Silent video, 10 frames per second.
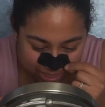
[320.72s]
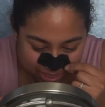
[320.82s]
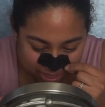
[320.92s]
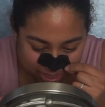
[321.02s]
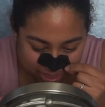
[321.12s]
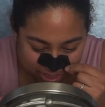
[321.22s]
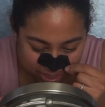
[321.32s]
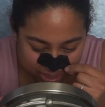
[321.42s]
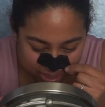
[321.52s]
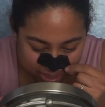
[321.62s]

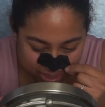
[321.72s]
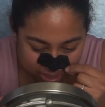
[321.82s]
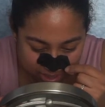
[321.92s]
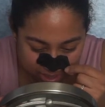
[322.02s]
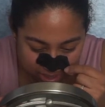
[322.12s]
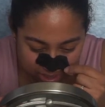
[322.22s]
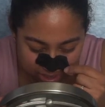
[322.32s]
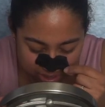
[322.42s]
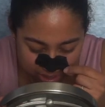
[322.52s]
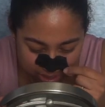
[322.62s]

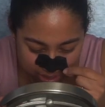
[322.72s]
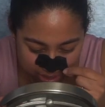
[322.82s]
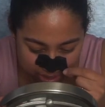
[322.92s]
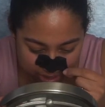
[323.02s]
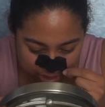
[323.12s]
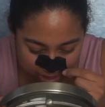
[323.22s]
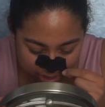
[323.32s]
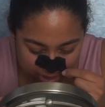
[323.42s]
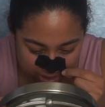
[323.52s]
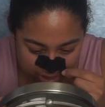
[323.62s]

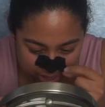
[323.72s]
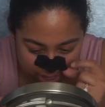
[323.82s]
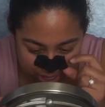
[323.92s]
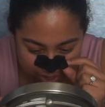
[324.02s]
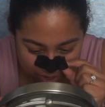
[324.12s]
(silence)